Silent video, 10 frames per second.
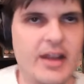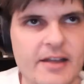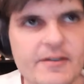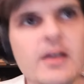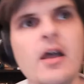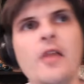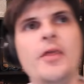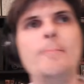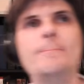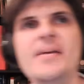And if
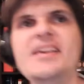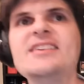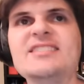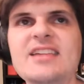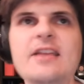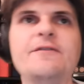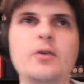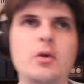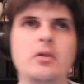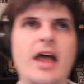the biggest need for
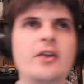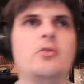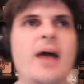the Orlando